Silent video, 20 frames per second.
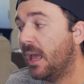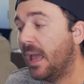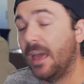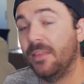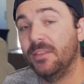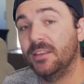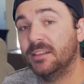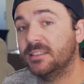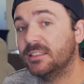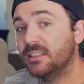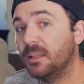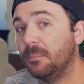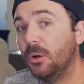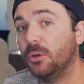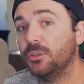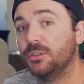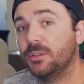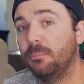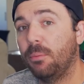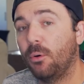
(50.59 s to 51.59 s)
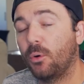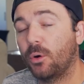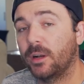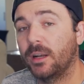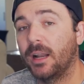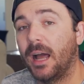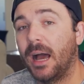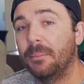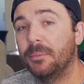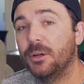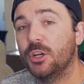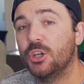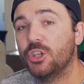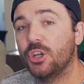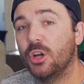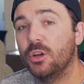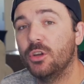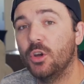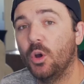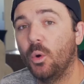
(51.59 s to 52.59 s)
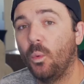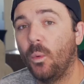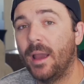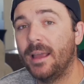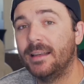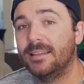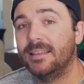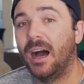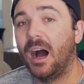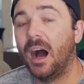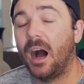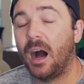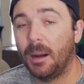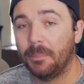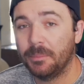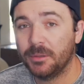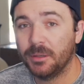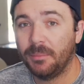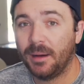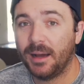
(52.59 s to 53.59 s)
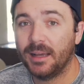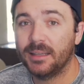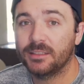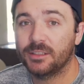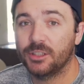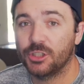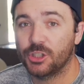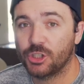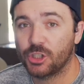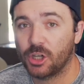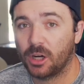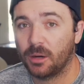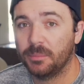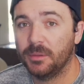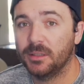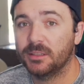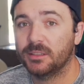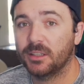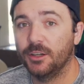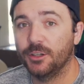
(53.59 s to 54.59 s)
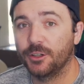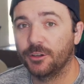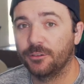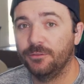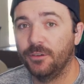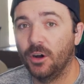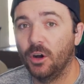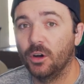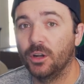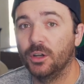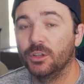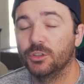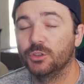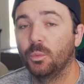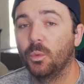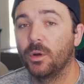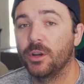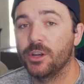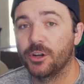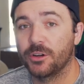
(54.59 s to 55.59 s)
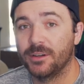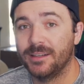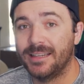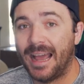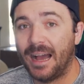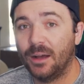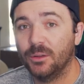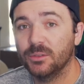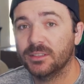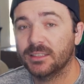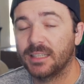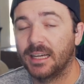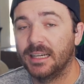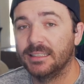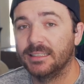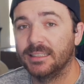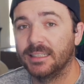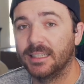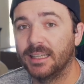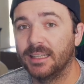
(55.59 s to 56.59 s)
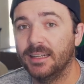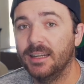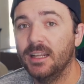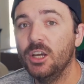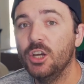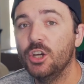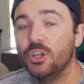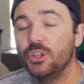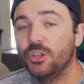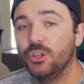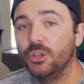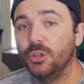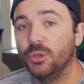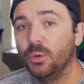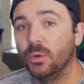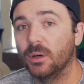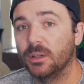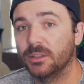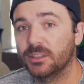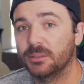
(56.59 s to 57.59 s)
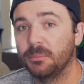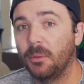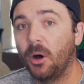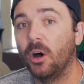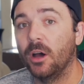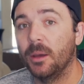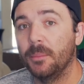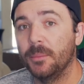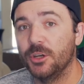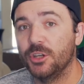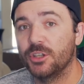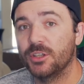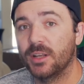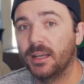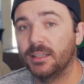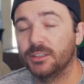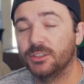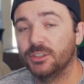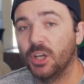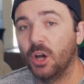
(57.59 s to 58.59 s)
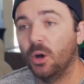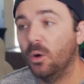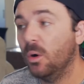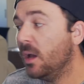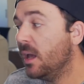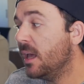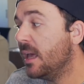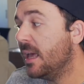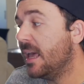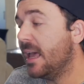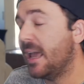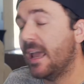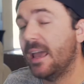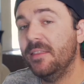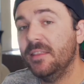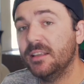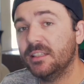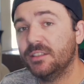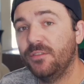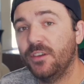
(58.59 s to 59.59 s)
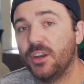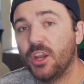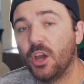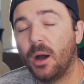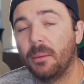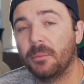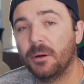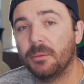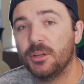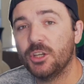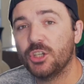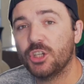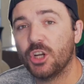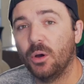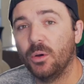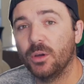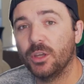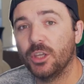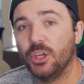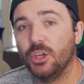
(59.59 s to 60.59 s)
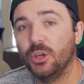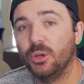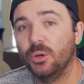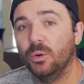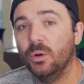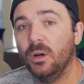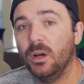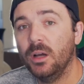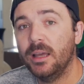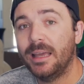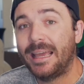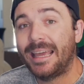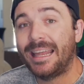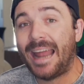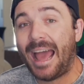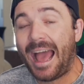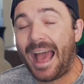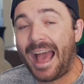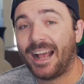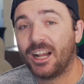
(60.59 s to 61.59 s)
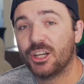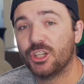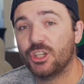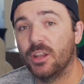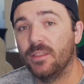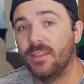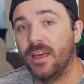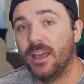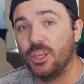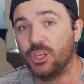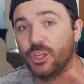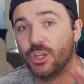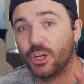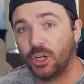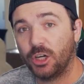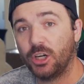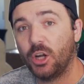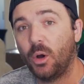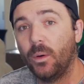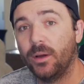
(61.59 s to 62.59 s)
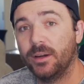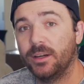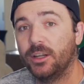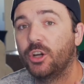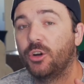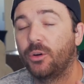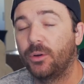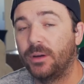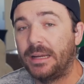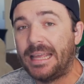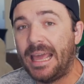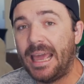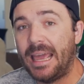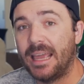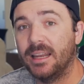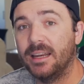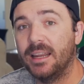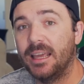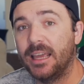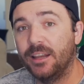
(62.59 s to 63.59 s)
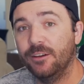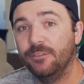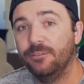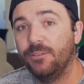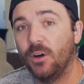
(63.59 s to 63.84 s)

and this is the most important. I'm gonna show you a way to optimize the sharpness on your photos when you're downsizing it to a small image size. So in this video, I'm gonna be showing you an action that you're going to create in